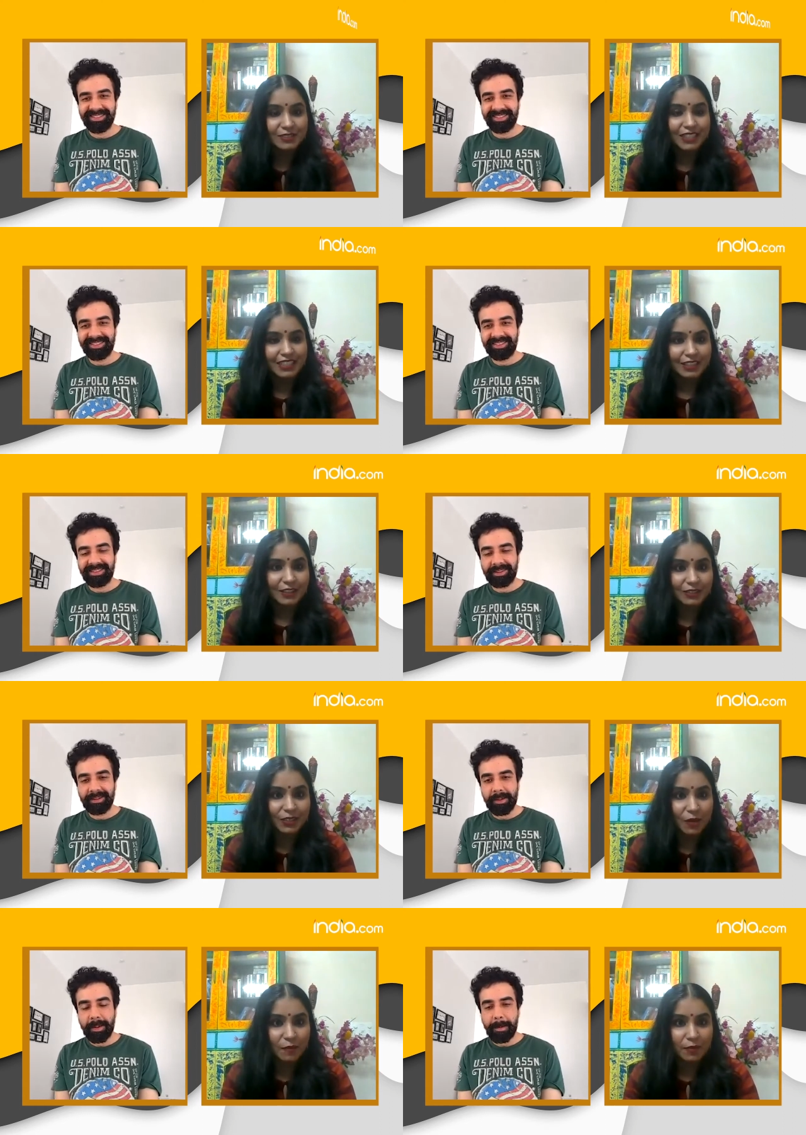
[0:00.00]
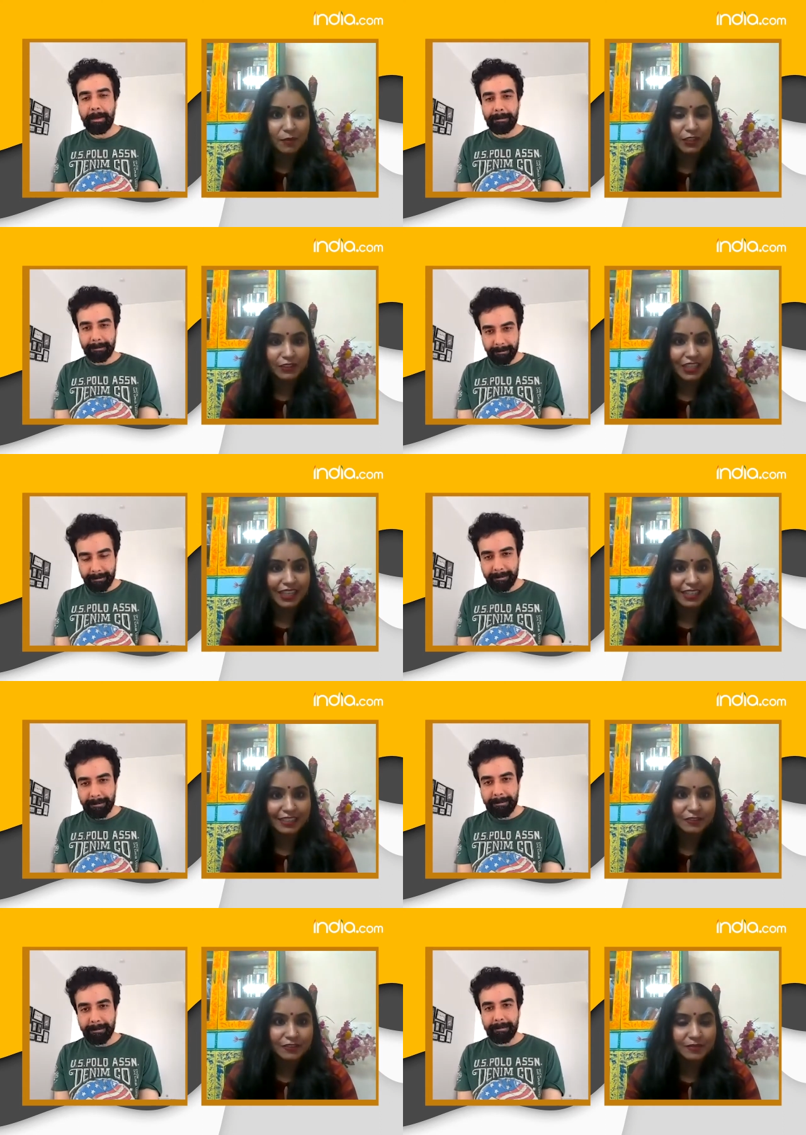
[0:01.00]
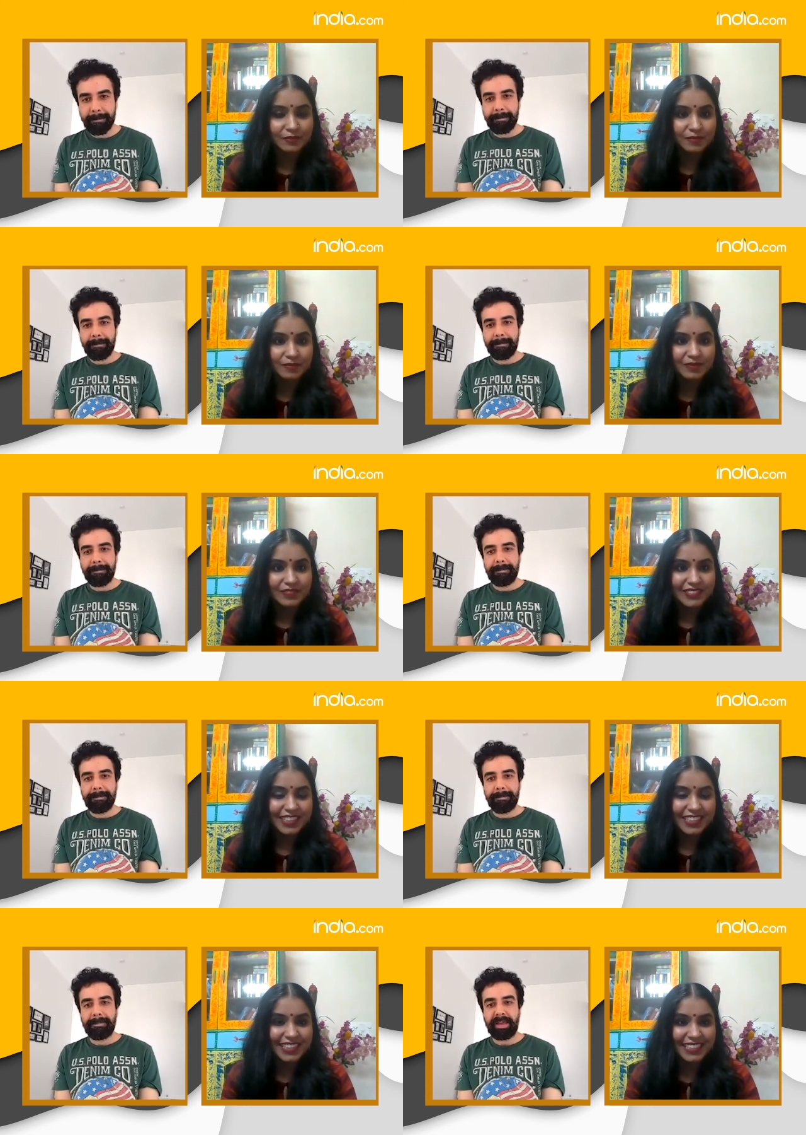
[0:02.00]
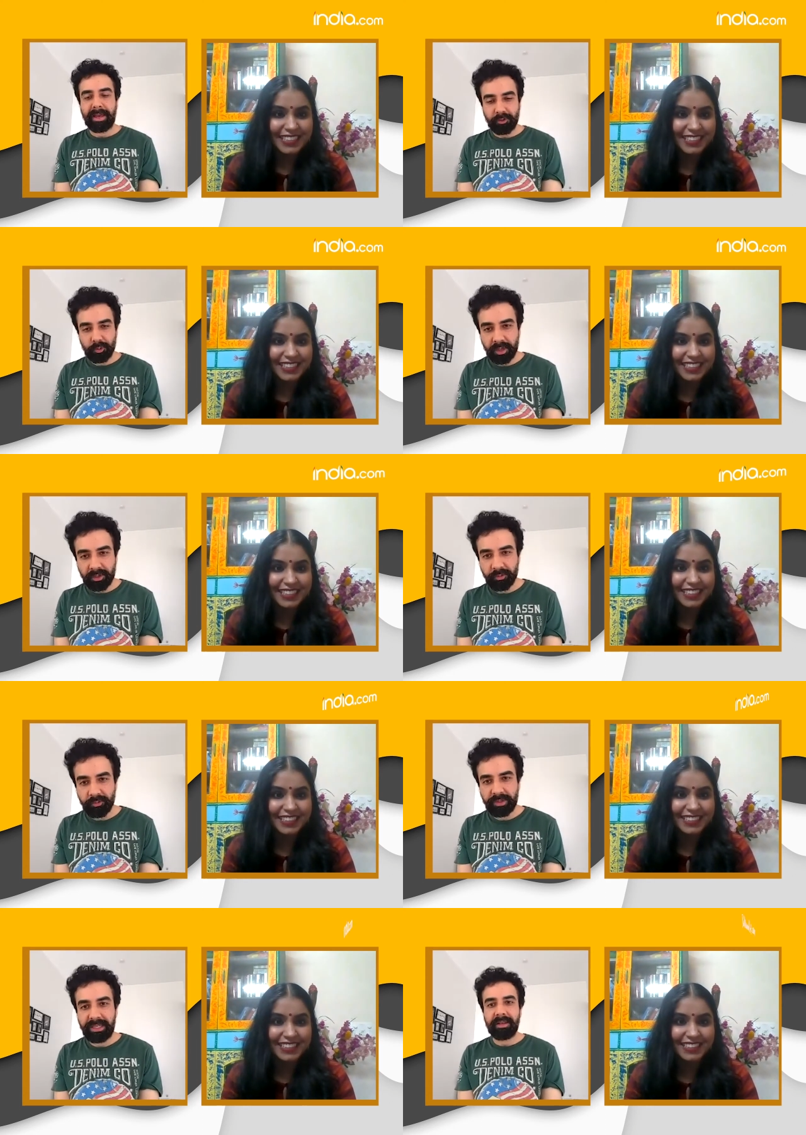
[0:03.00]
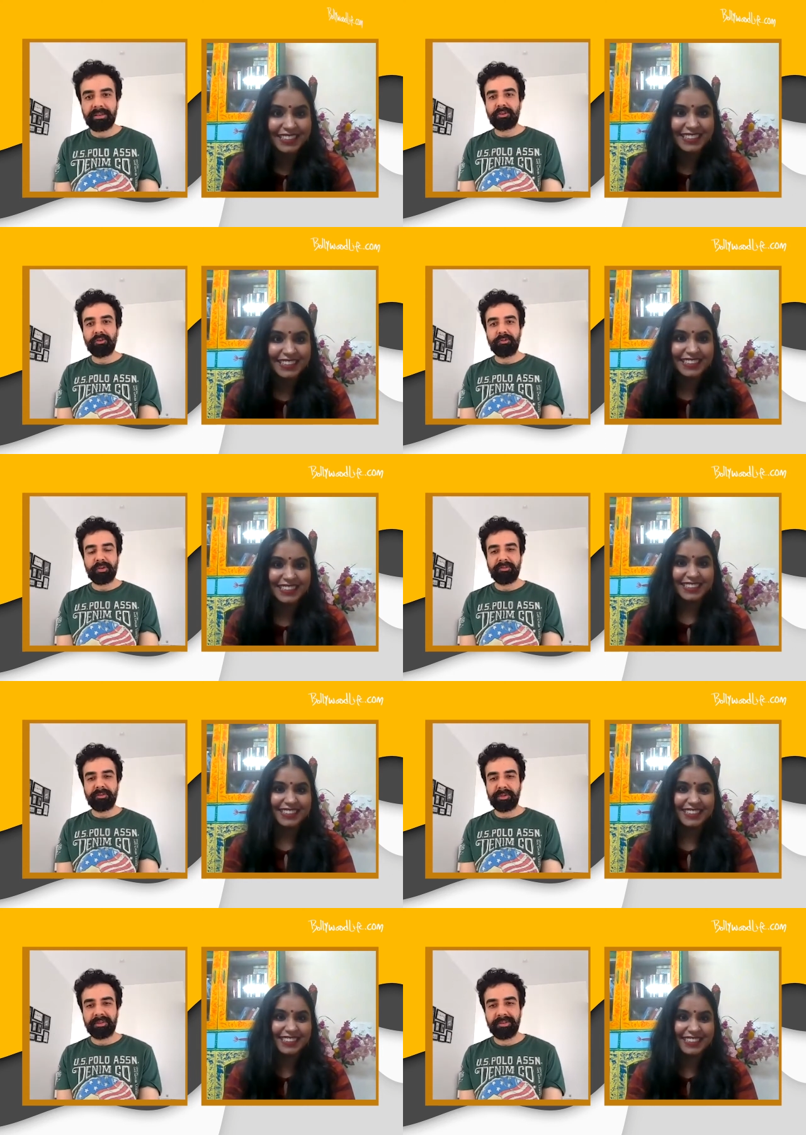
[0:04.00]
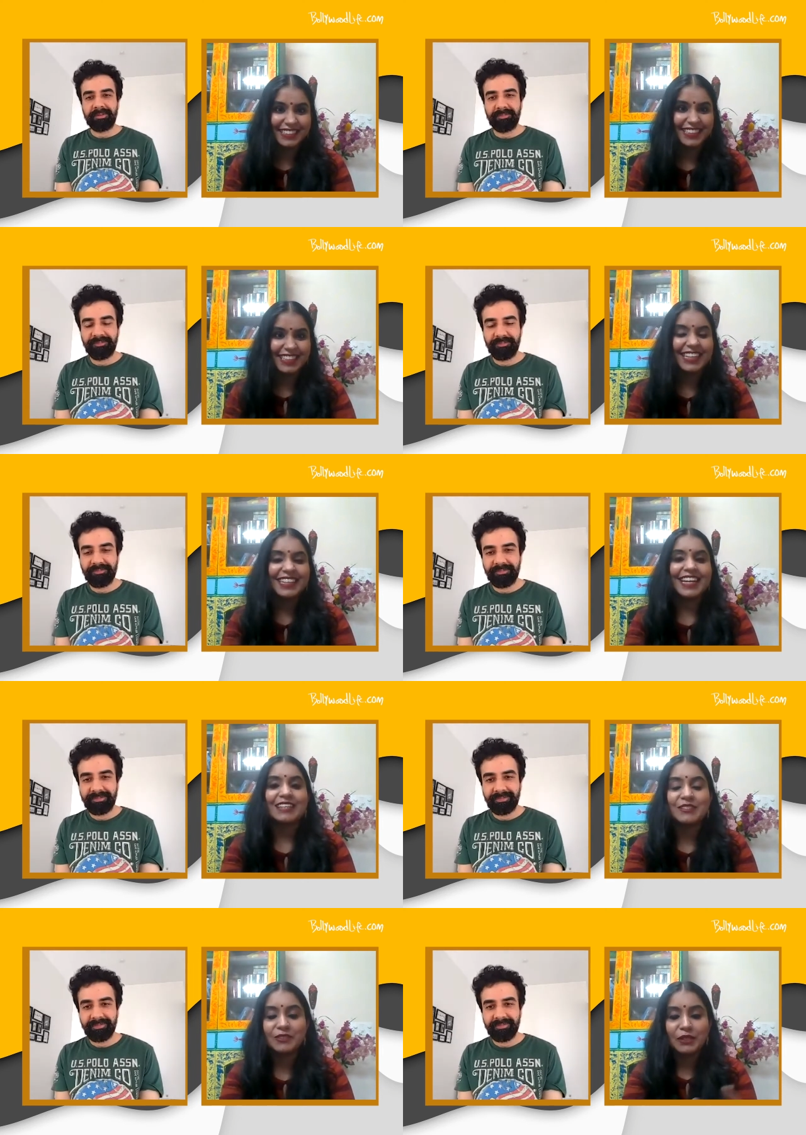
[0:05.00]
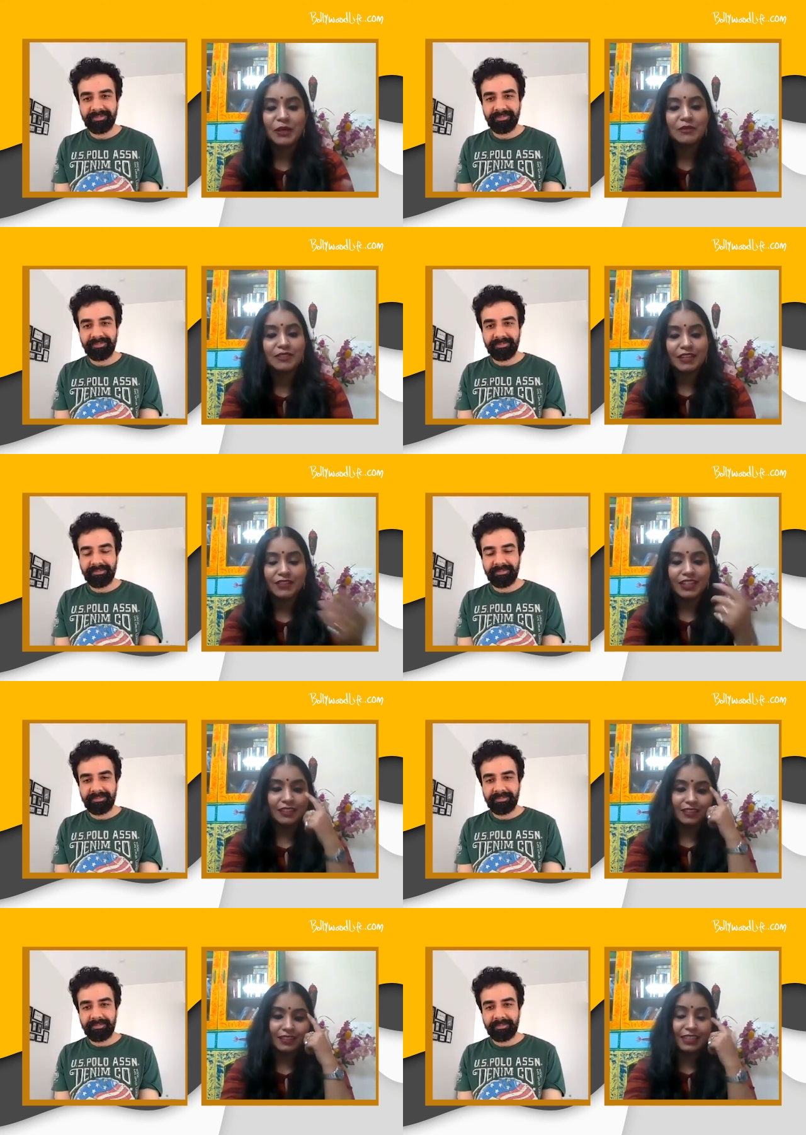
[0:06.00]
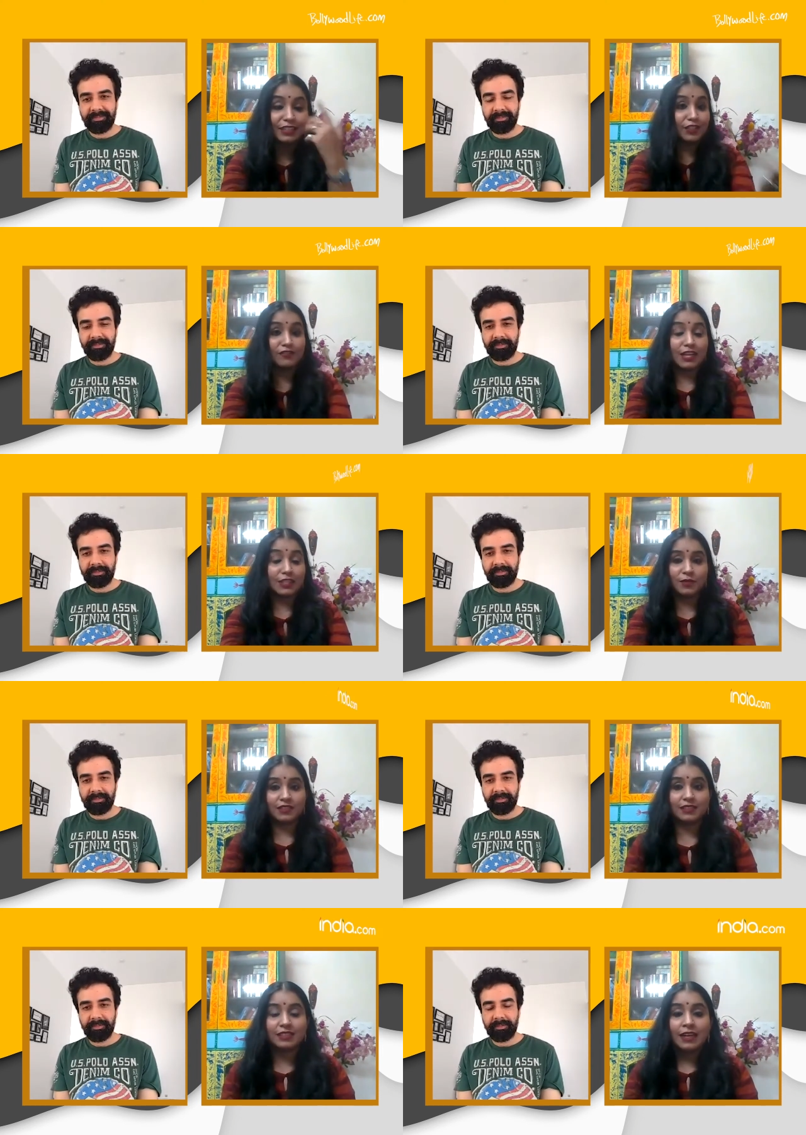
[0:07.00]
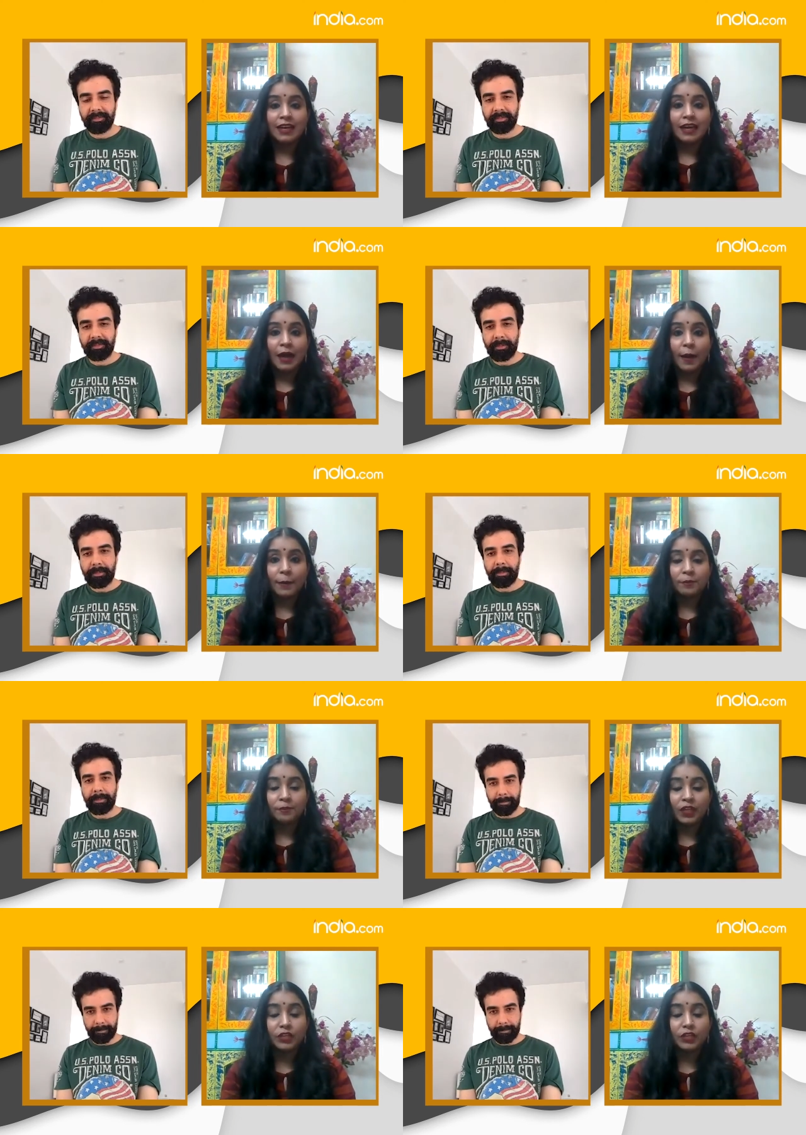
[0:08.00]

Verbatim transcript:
Speaker 1: to India.com and Bollywood Live.
Speaker 2: Thank you Vinita, thank you for having me here.
Speaker 1: Yeah, so Naveen, TVF Aspirants, do